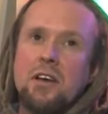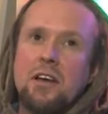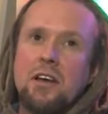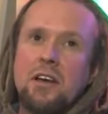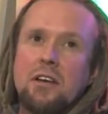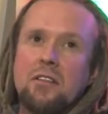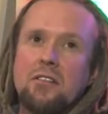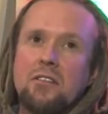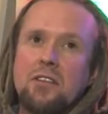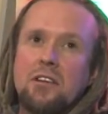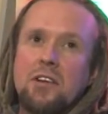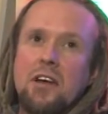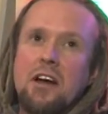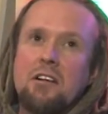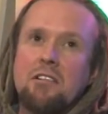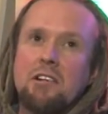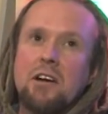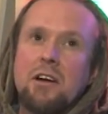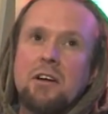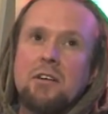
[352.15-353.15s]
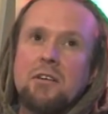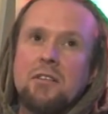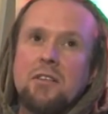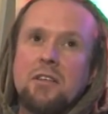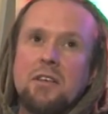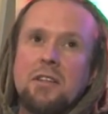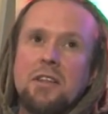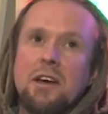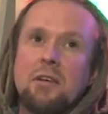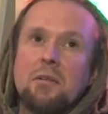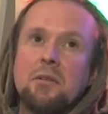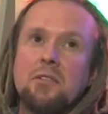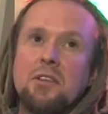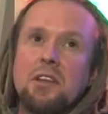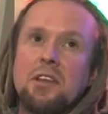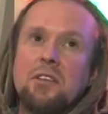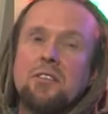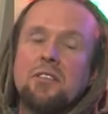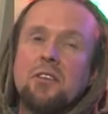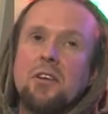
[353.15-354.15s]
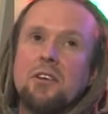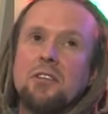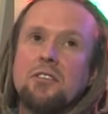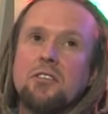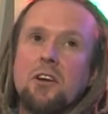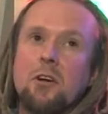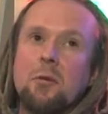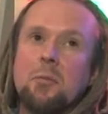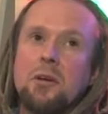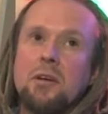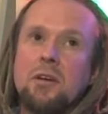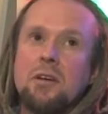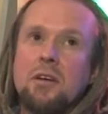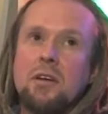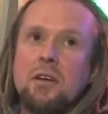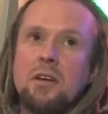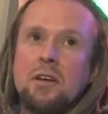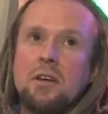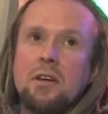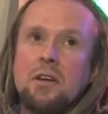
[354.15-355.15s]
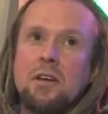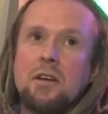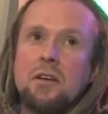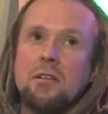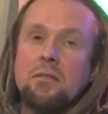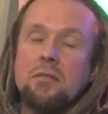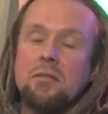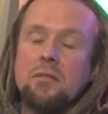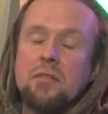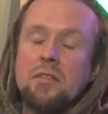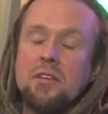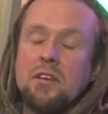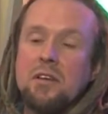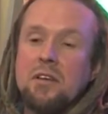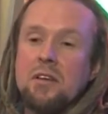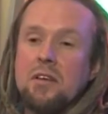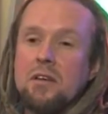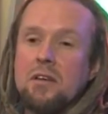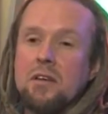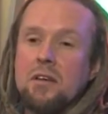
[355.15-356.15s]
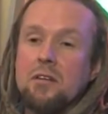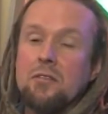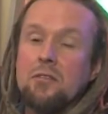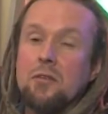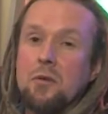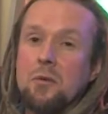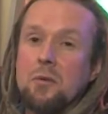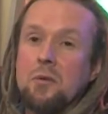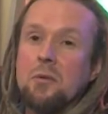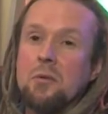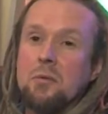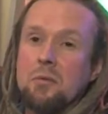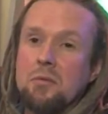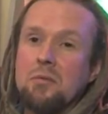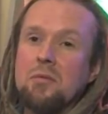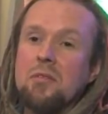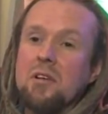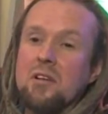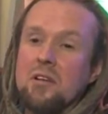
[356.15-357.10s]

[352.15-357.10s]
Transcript: uh, scenario that that was an inside job, and I thought, well,